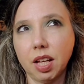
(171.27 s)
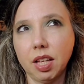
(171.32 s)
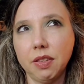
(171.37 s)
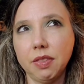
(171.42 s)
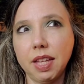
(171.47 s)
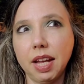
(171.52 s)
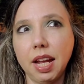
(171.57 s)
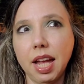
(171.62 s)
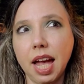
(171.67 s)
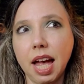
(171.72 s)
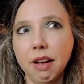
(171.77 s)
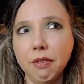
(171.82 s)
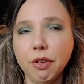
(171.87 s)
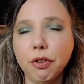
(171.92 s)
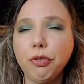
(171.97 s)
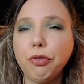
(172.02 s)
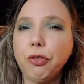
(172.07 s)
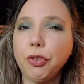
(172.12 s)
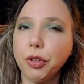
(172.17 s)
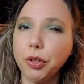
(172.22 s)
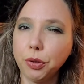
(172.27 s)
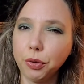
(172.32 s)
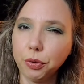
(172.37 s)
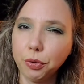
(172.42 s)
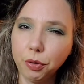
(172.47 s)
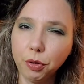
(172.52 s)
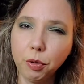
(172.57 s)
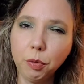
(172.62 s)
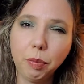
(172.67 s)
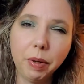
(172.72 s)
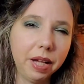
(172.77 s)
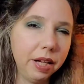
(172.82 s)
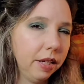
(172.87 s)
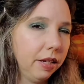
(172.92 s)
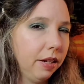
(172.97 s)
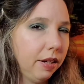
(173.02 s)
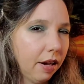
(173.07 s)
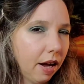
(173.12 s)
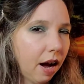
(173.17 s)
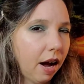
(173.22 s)
they have a few, but
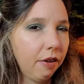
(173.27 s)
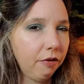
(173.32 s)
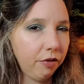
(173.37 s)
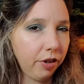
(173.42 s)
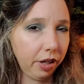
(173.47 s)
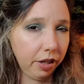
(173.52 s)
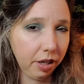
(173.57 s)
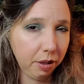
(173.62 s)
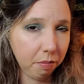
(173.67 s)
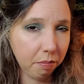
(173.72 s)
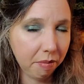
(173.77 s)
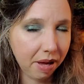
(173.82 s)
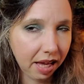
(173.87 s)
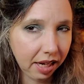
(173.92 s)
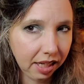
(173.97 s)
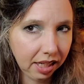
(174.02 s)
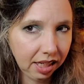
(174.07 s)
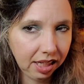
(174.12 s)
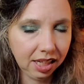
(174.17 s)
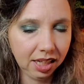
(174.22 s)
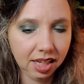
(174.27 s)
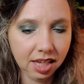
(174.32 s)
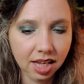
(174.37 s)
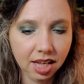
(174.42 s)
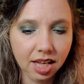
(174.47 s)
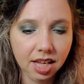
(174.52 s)
not very many.